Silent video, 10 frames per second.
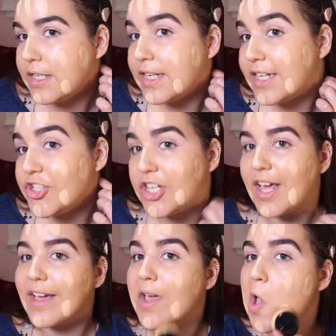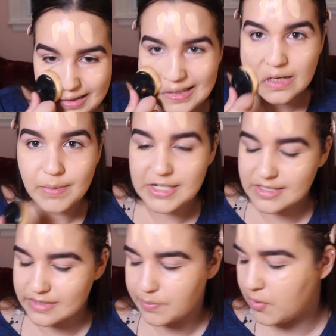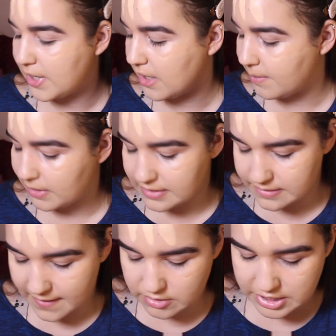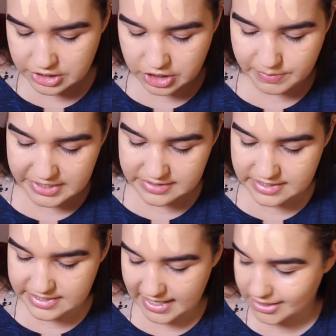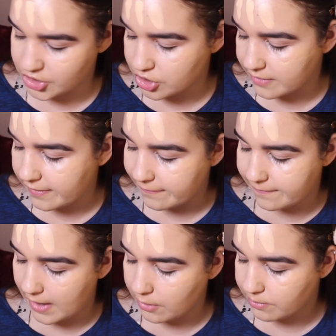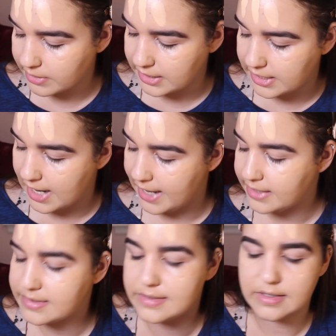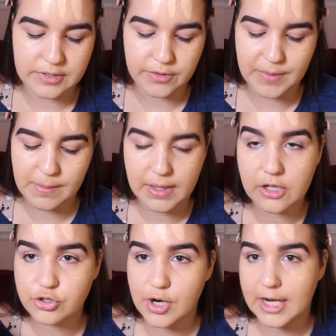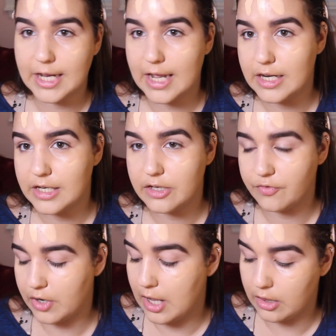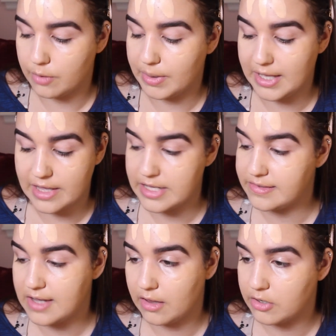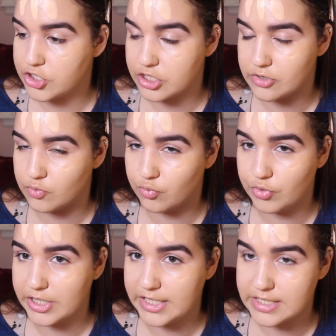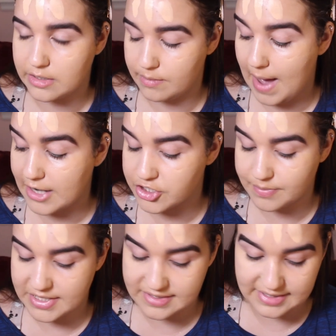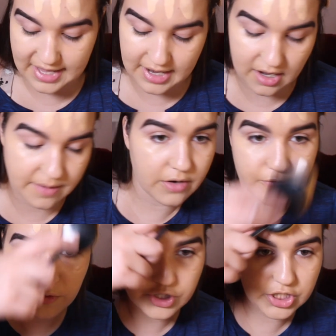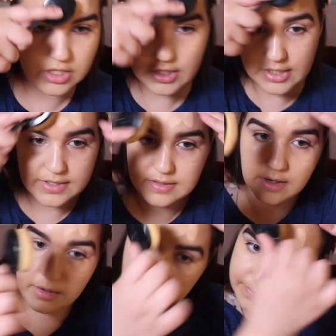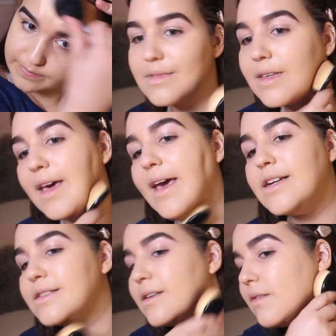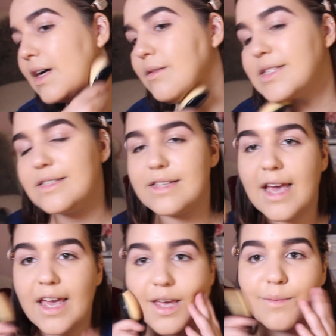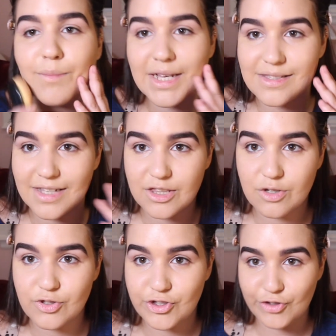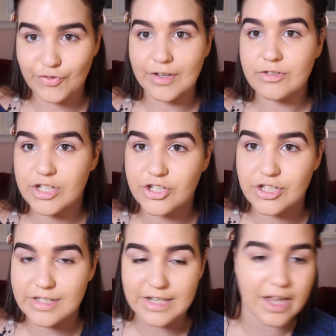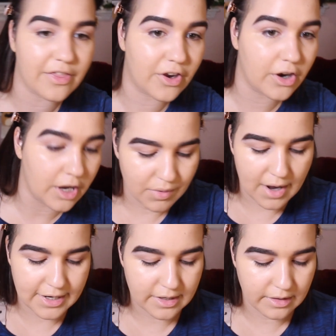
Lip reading: itchy neck. A little bit disappointing about this foundation because the texture of it felt really nice. So maybe I'll try it again in a different color. But yeah, this color just really didn't match my skin, unfortunately. So, okay, so I would say mixing those two foundations together brought it